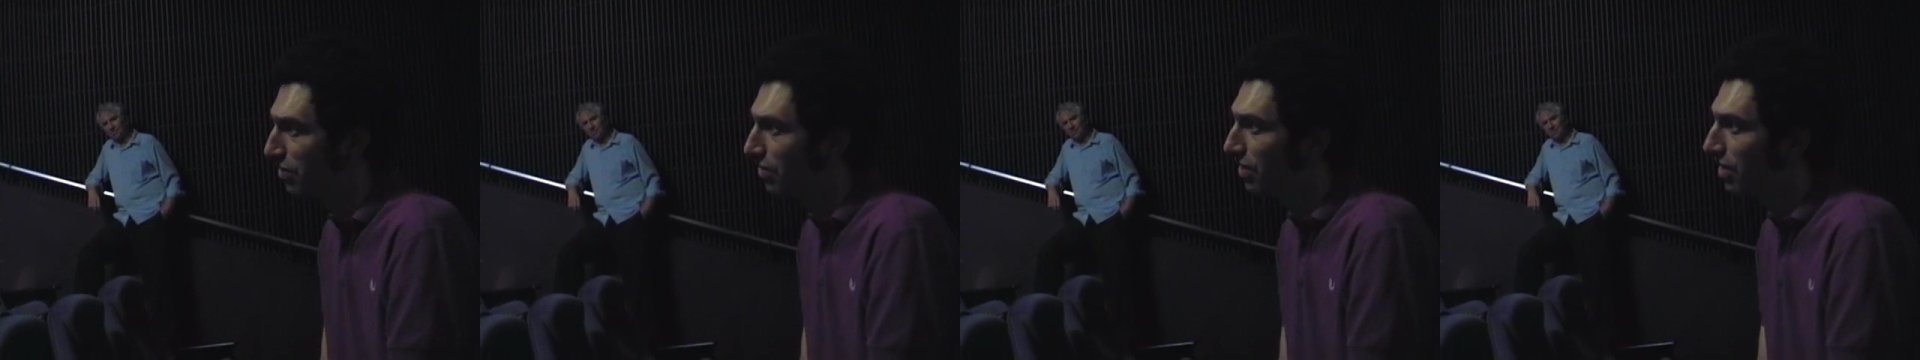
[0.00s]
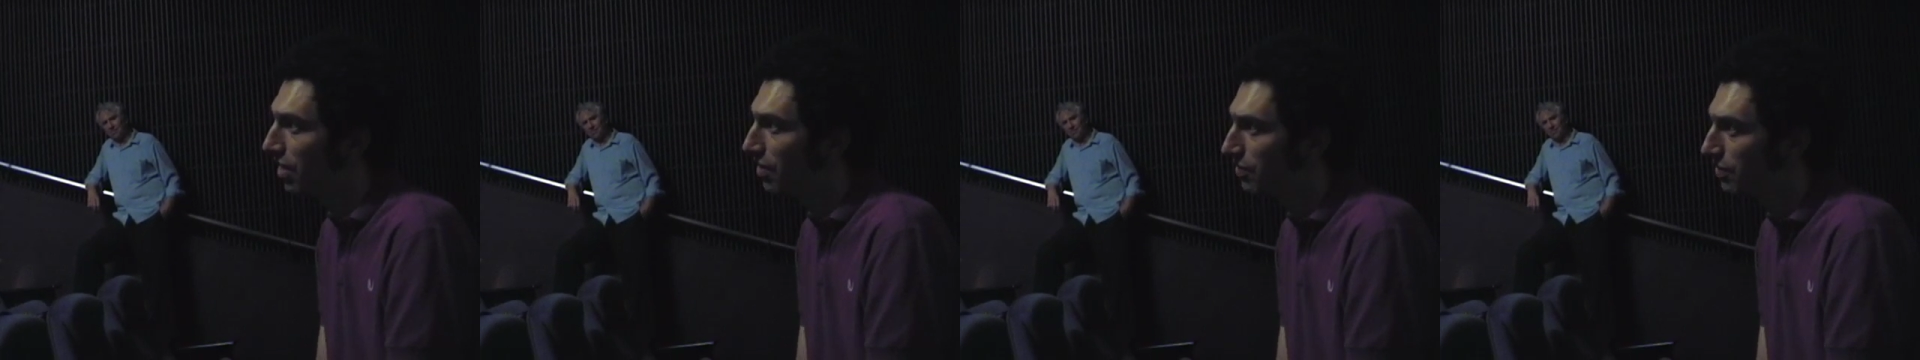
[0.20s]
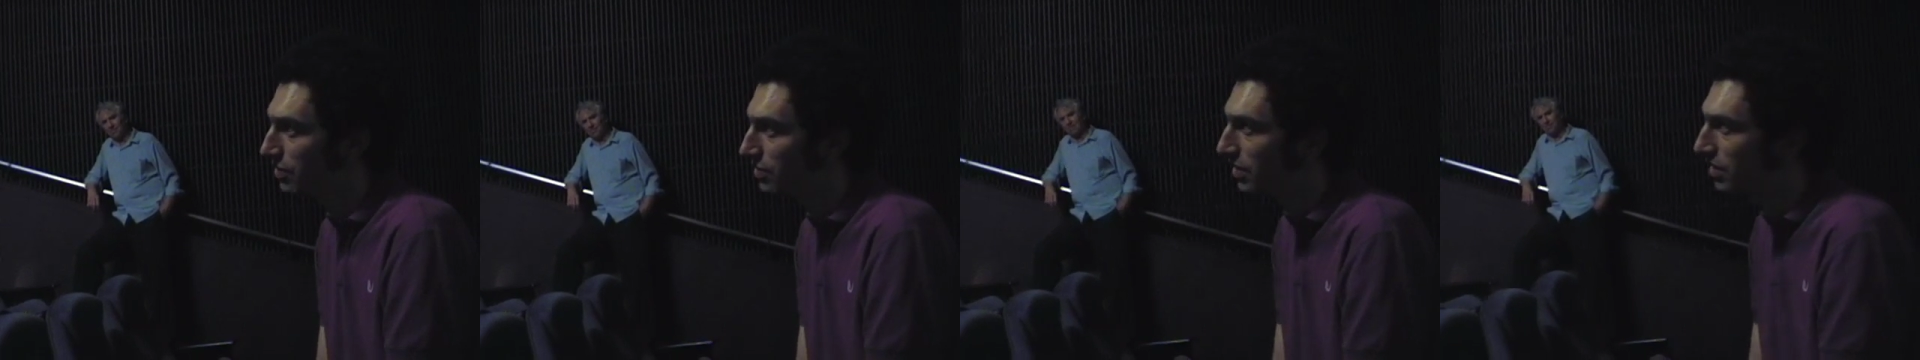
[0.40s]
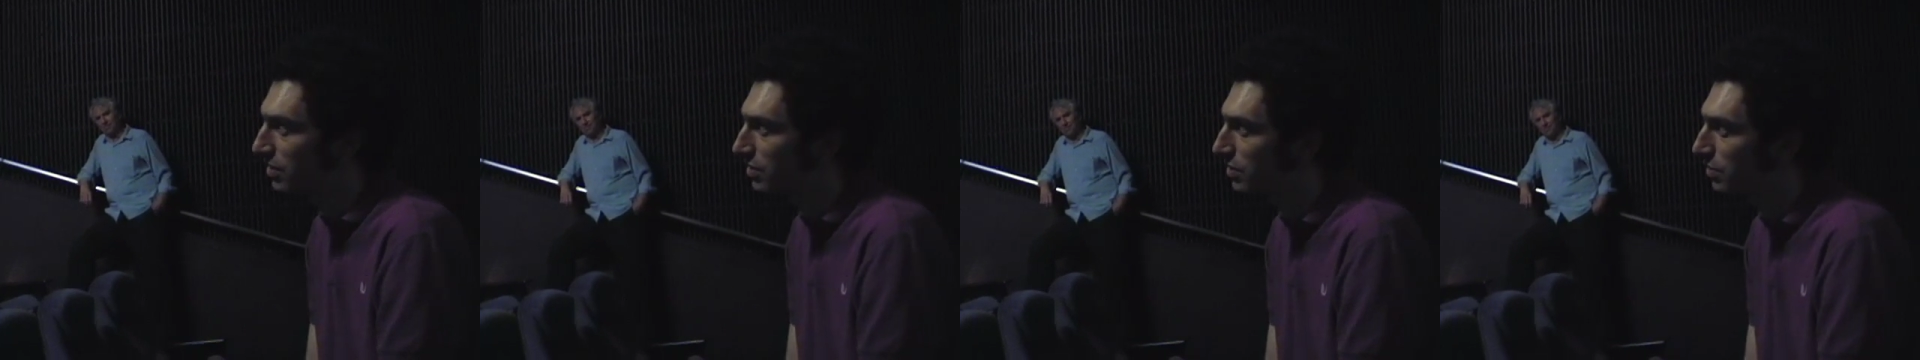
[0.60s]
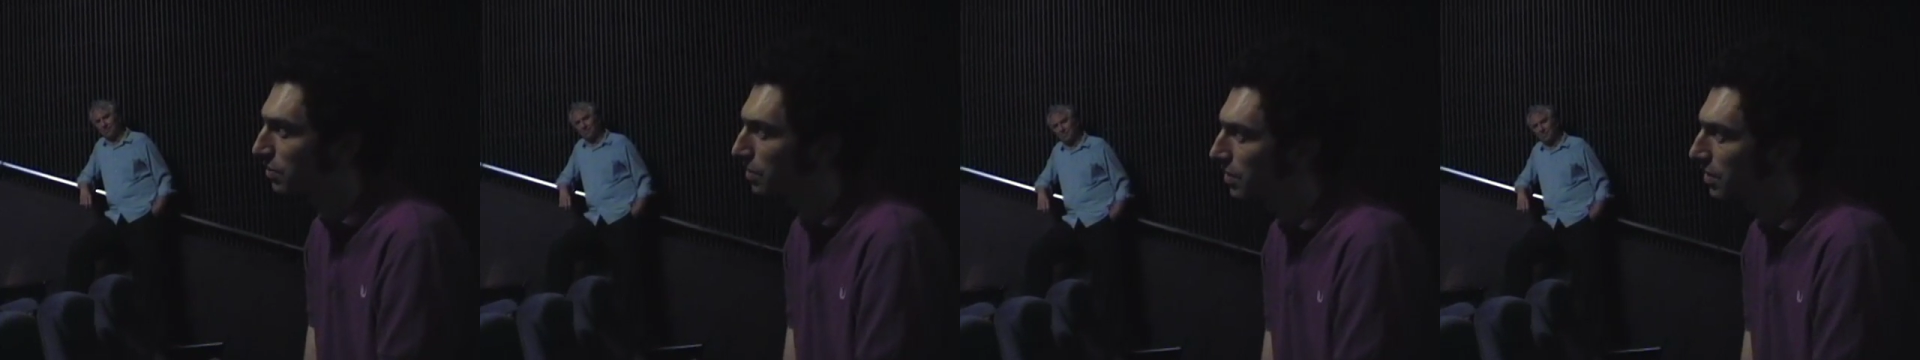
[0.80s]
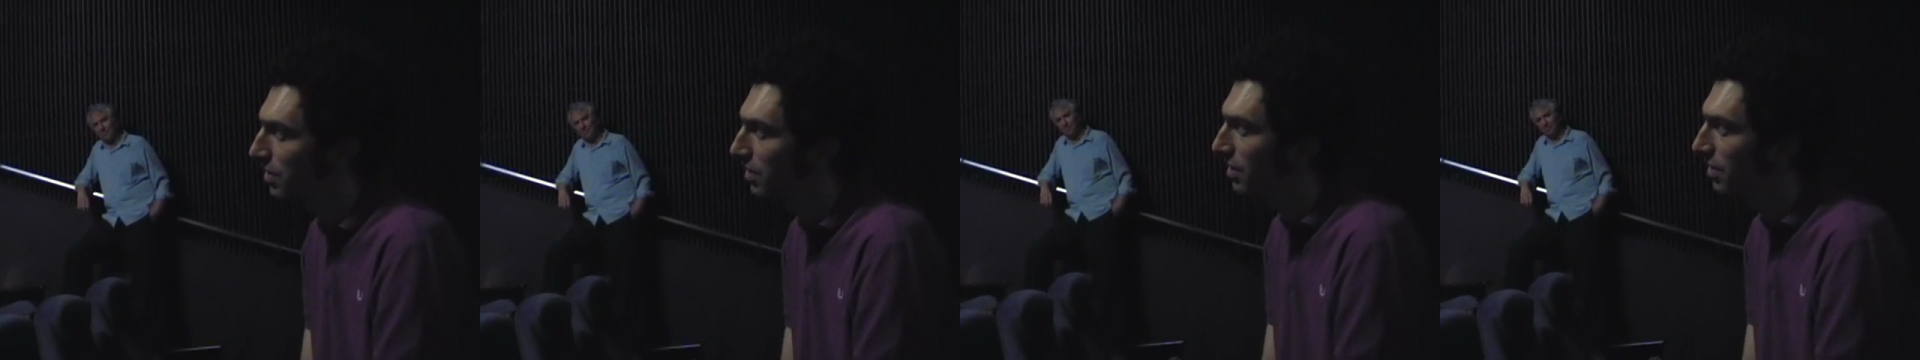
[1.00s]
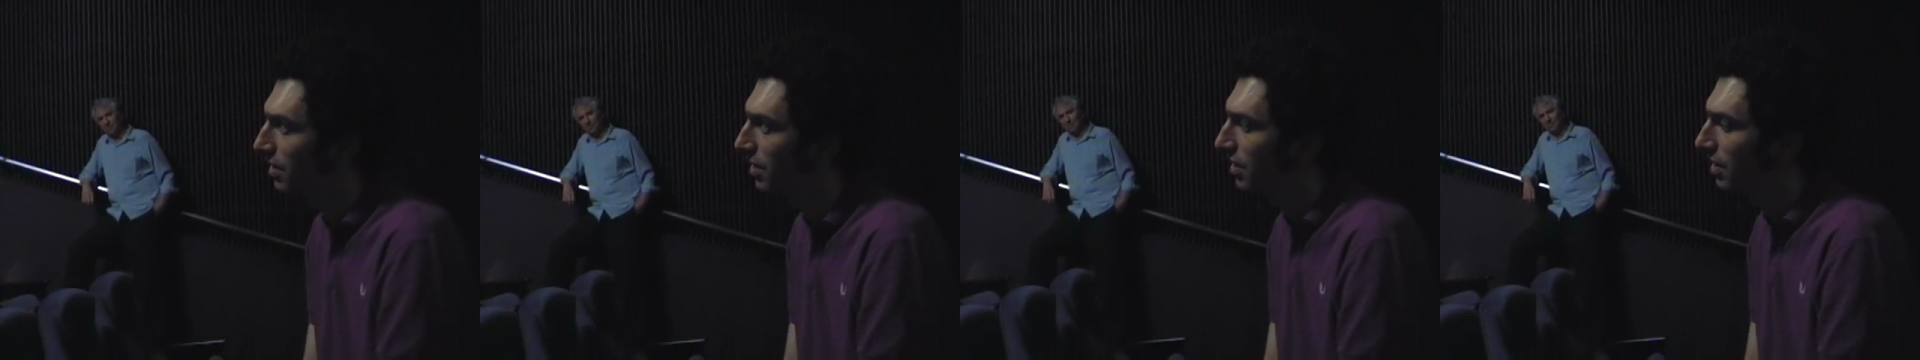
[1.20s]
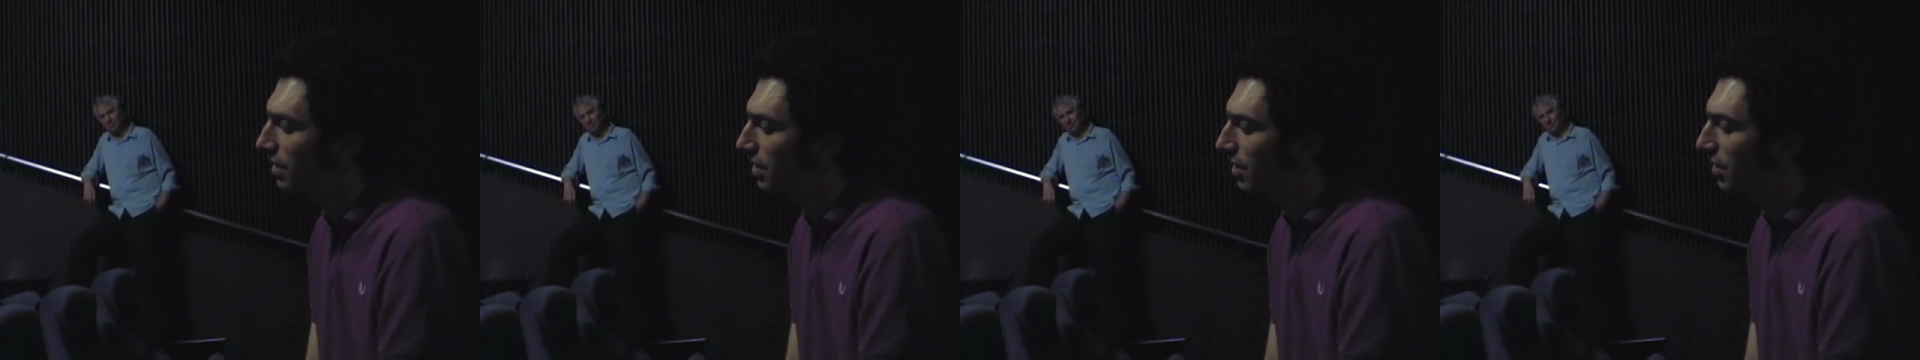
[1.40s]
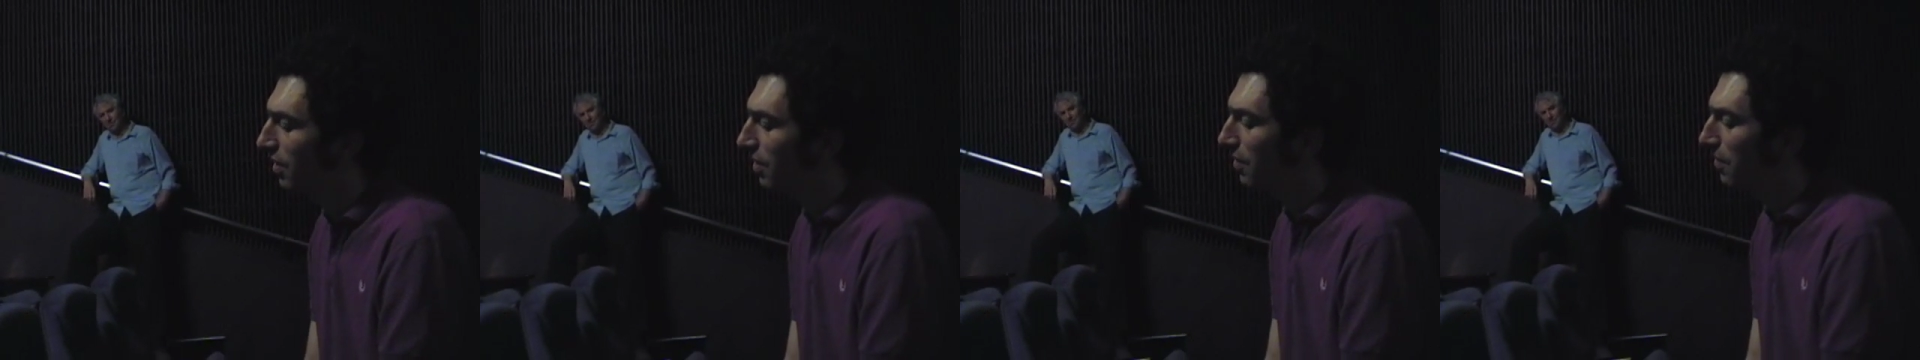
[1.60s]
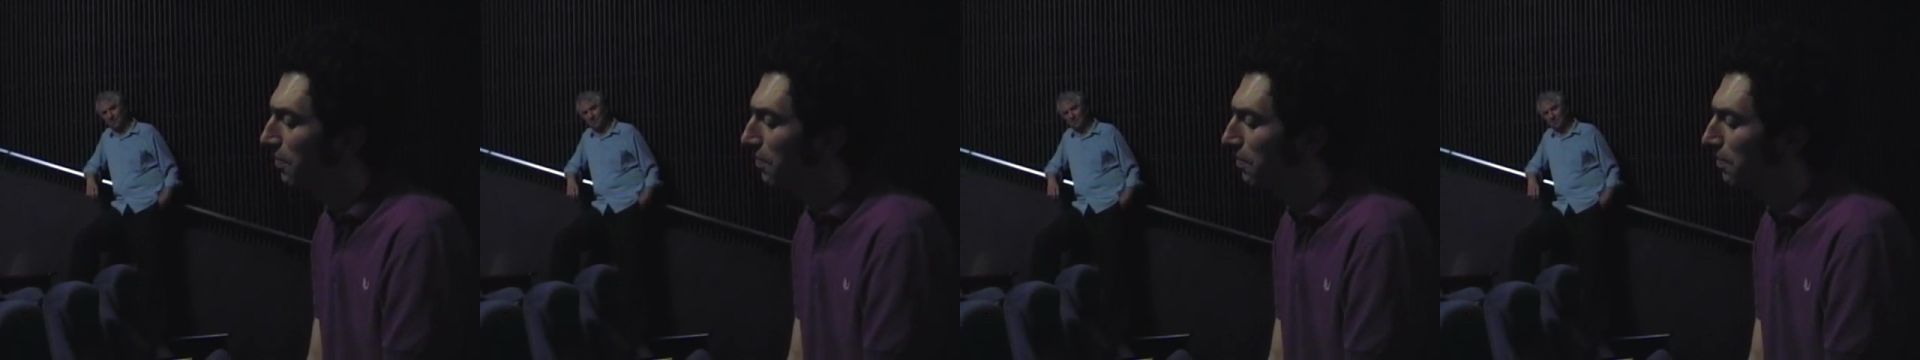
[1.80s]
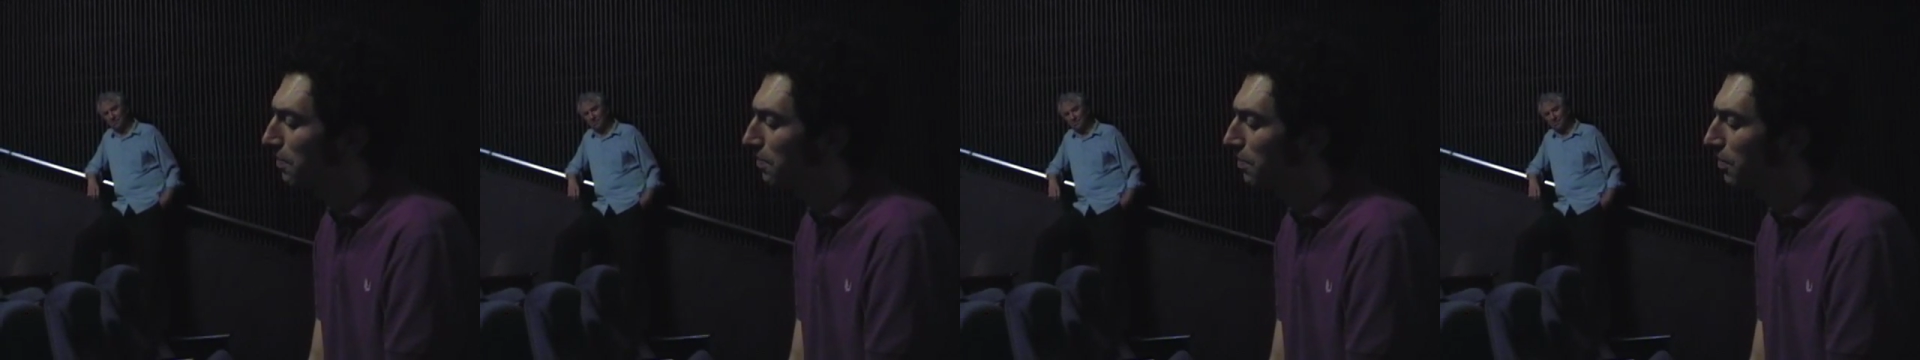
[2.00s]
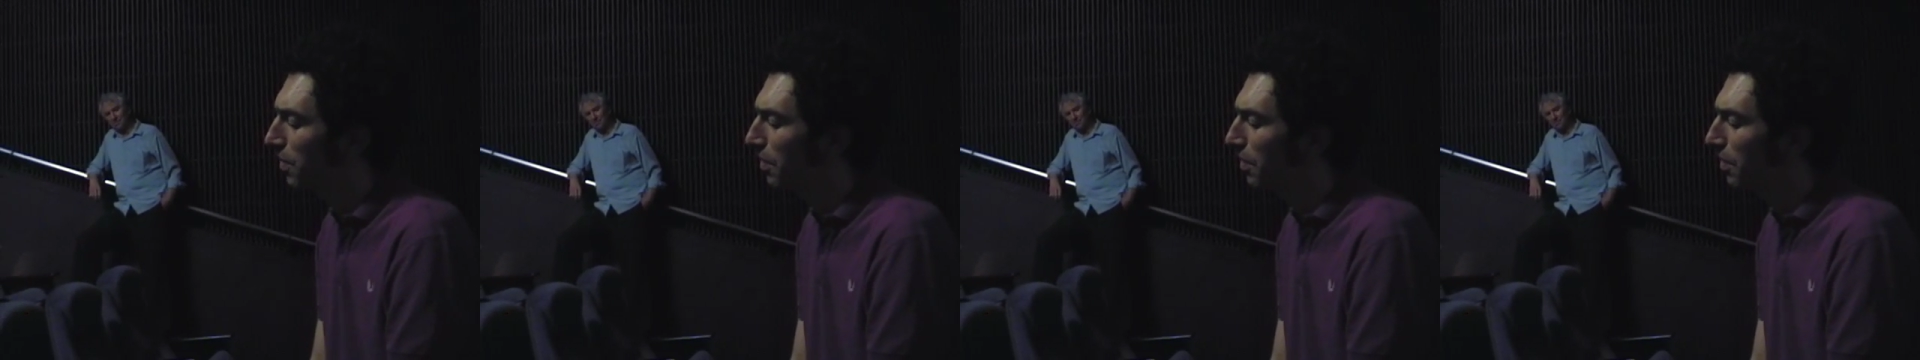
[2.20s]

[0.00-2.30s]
the conversation with. And